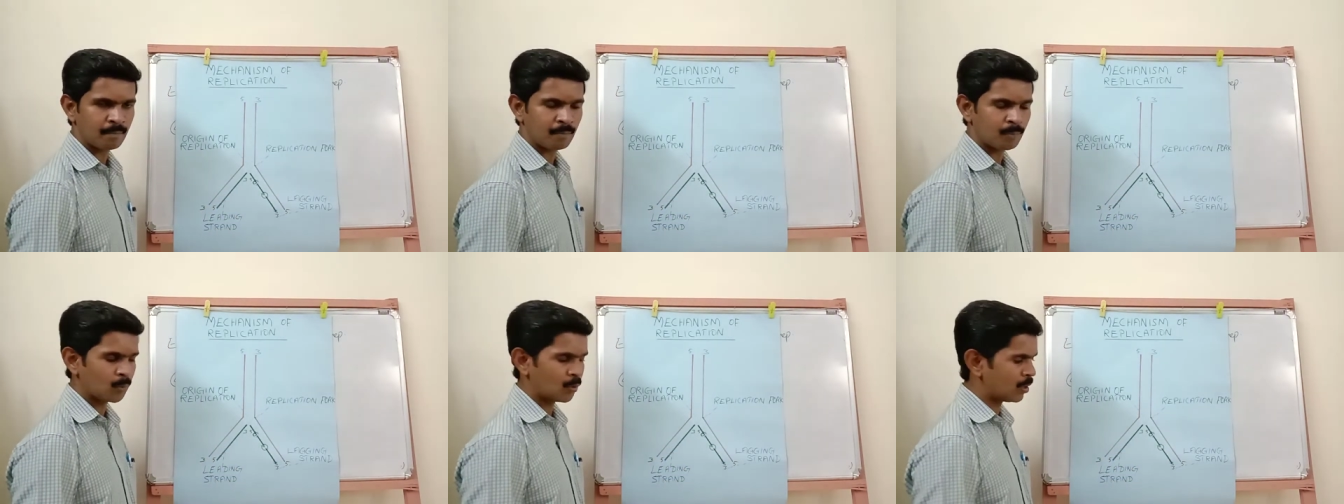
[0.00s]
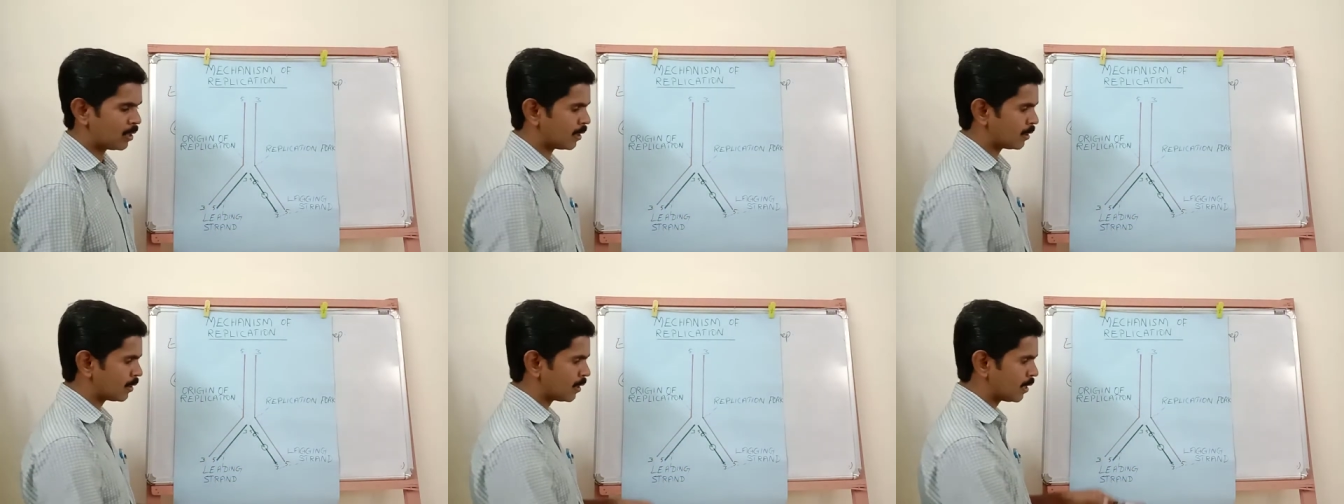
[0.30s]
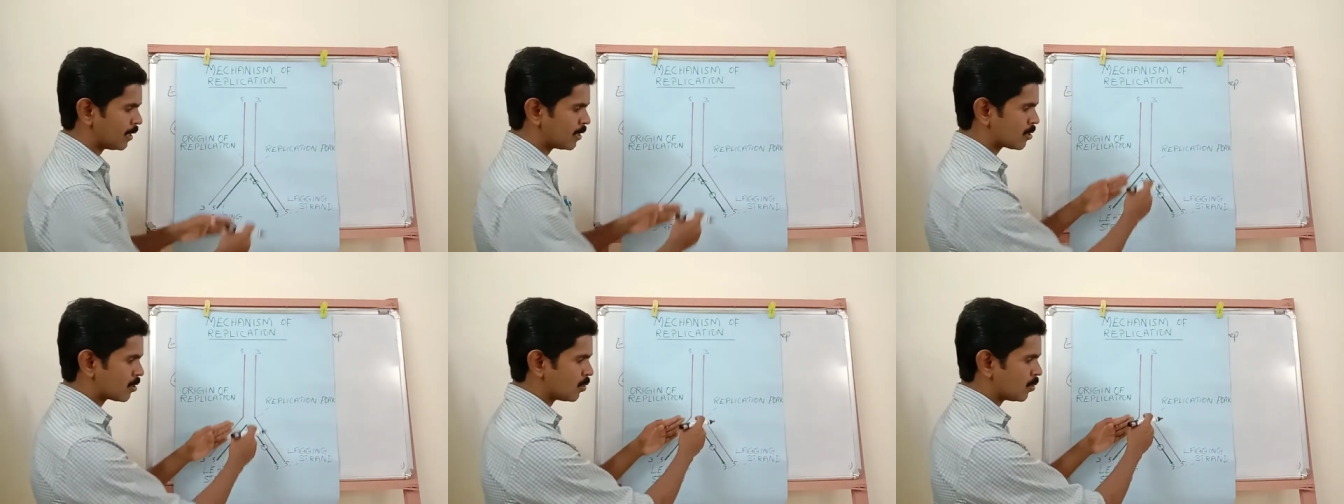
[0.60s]
Pulling
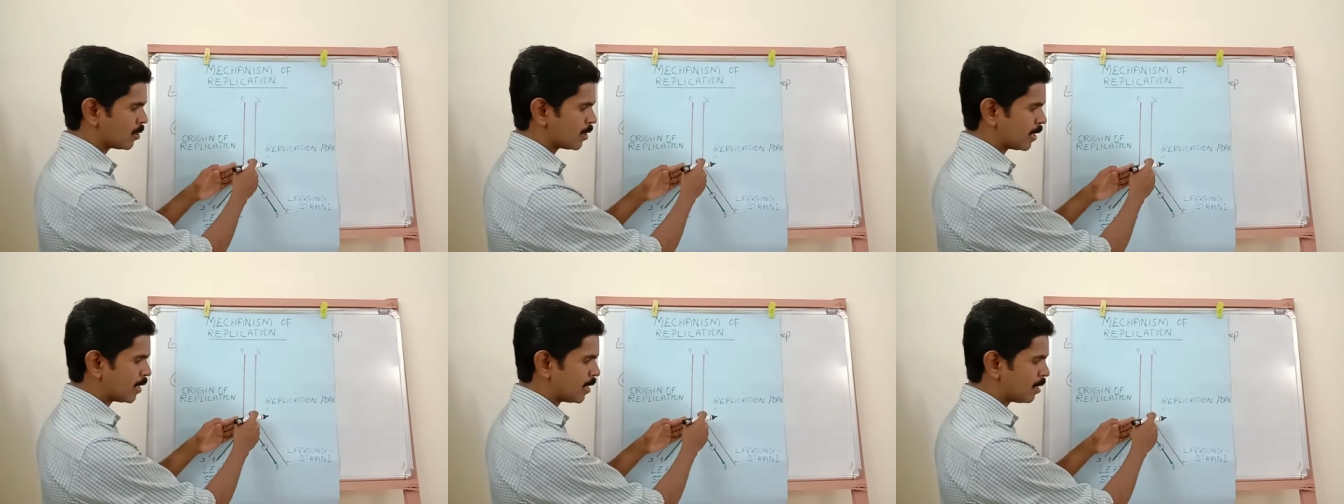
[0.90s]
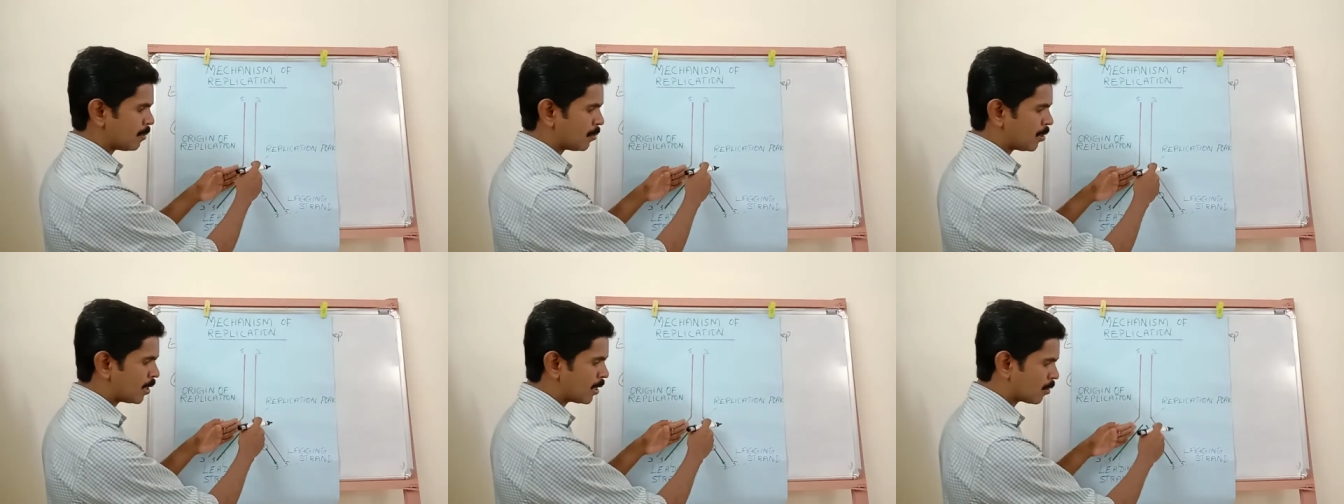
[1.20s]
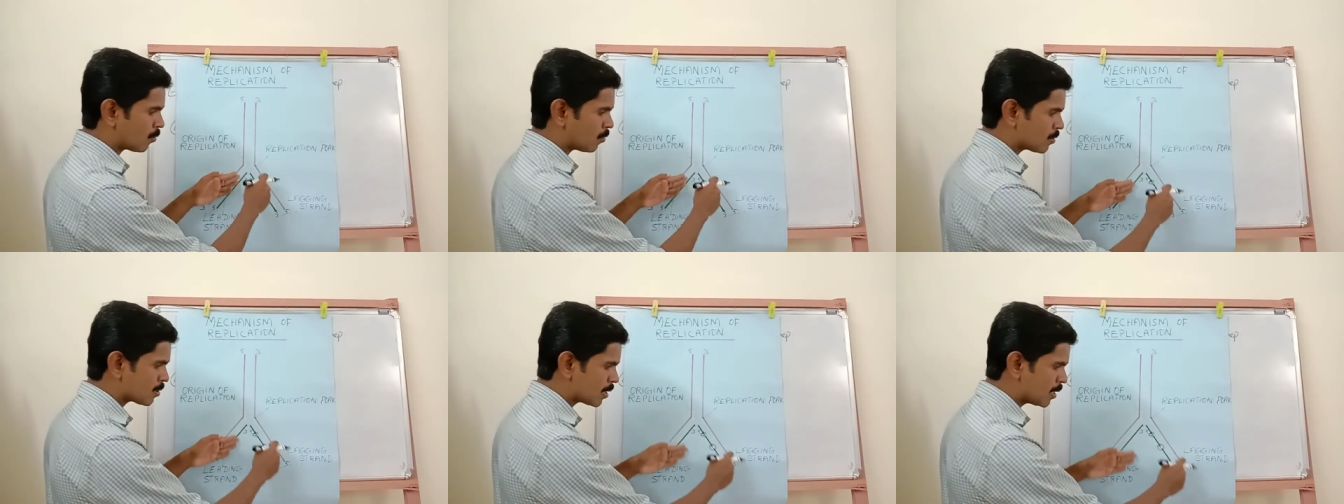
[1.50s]
these two DNA
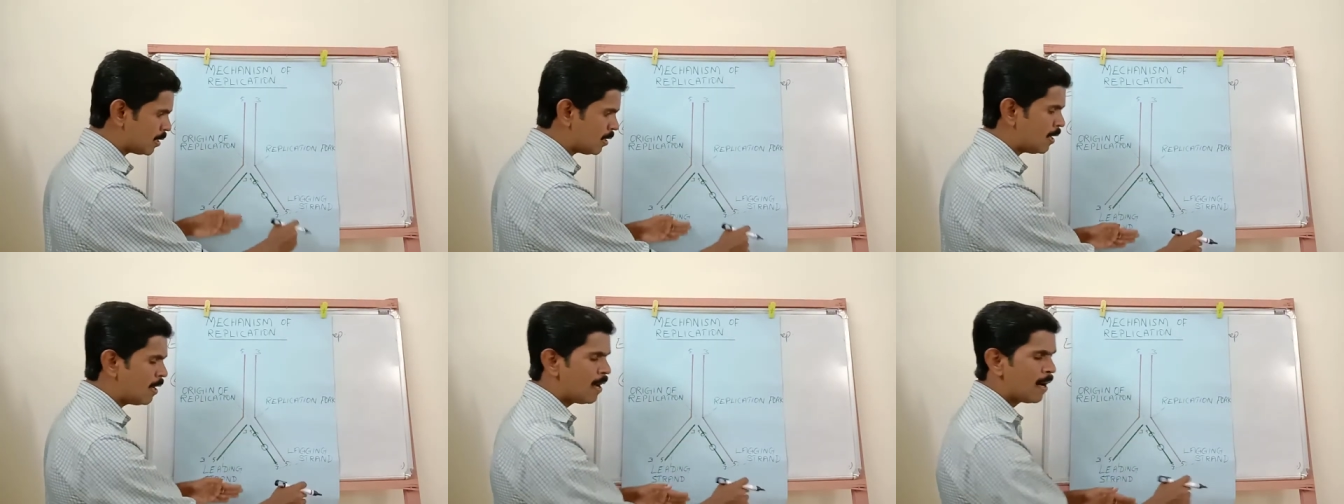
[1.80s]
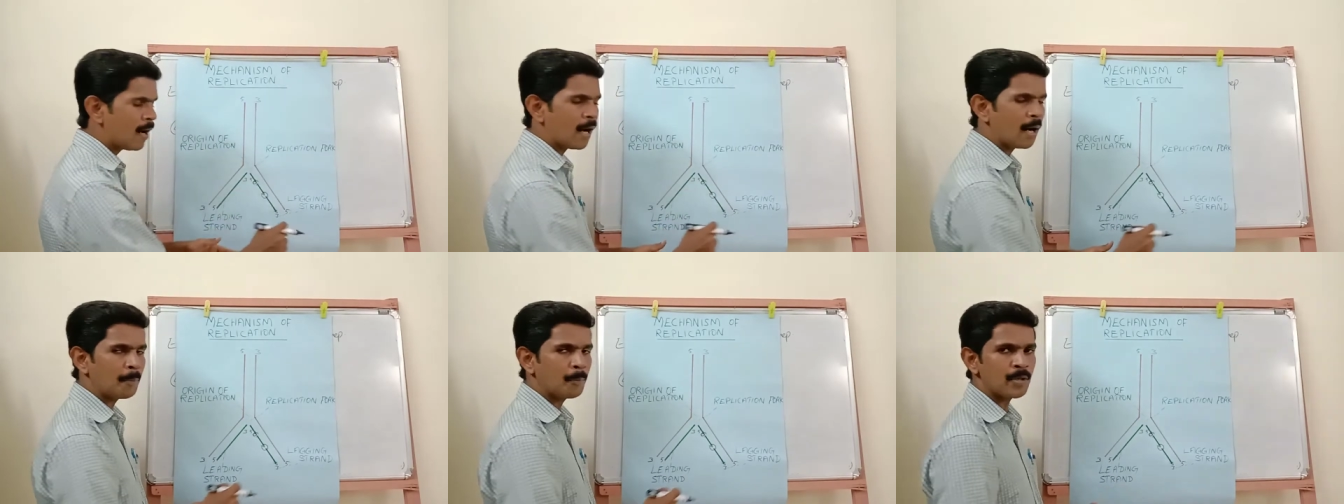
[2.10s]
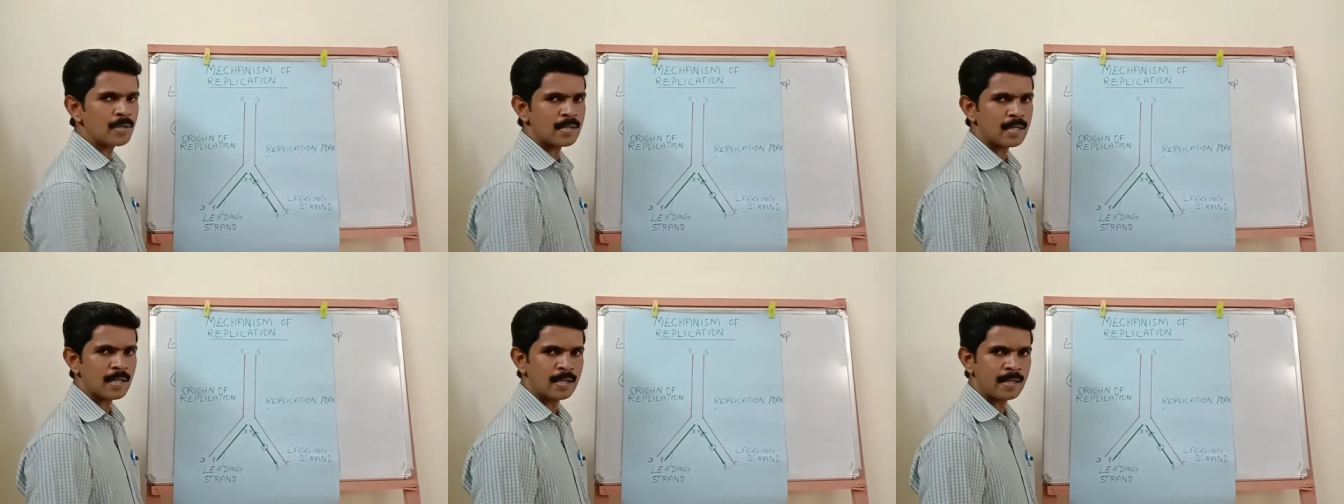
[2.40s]
molecules in
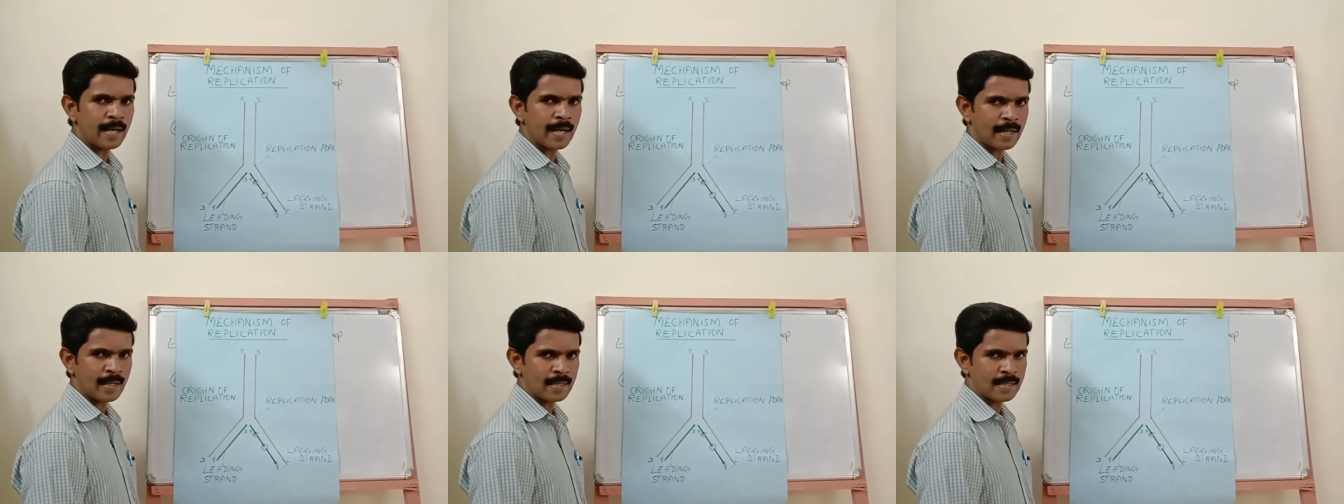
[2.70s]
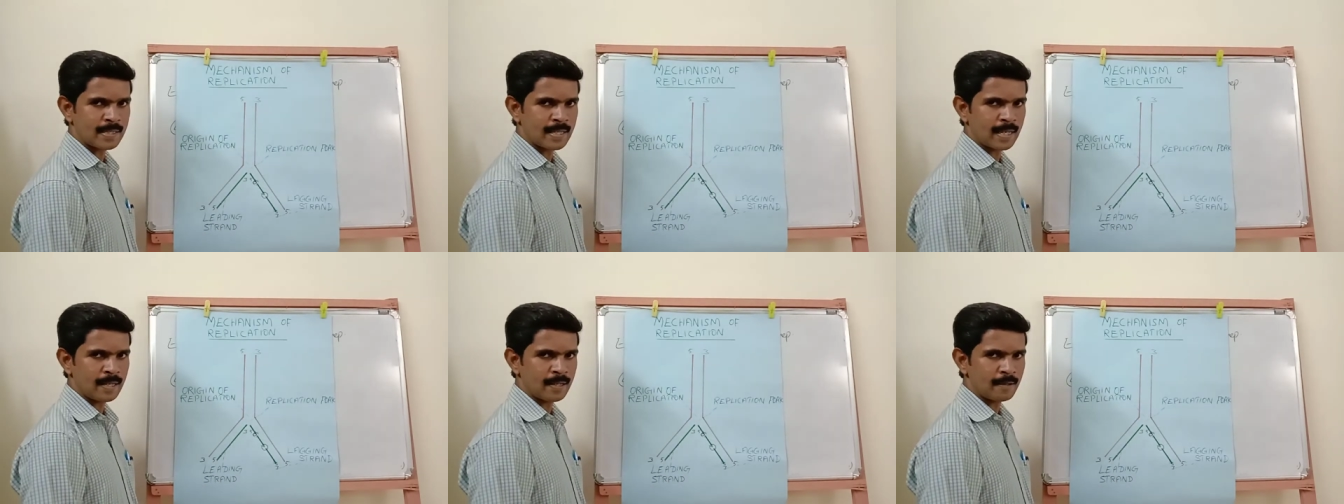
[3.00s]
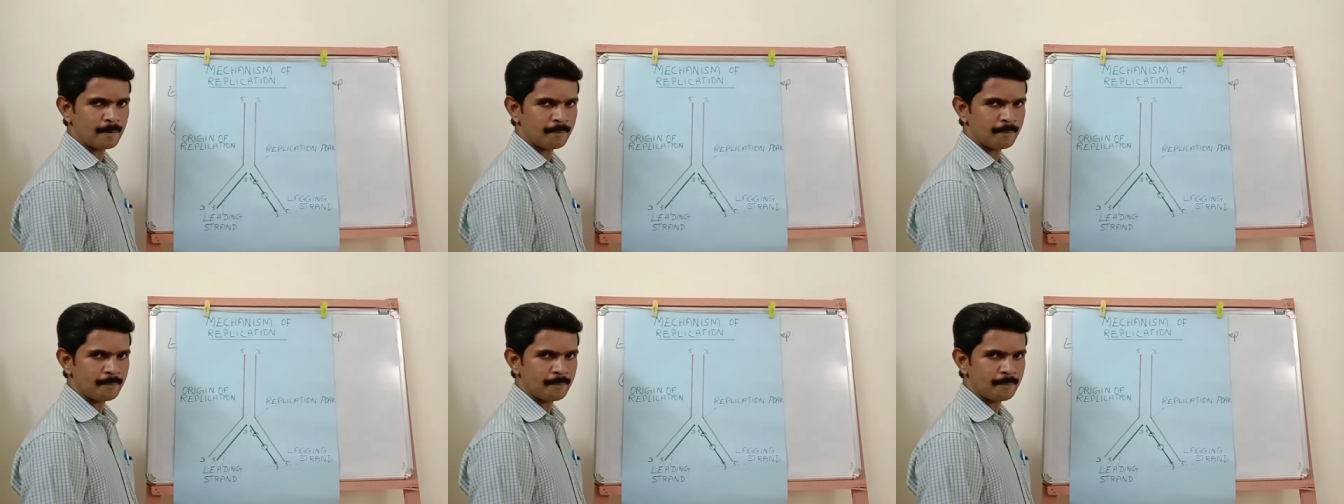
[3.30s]
opposite direction.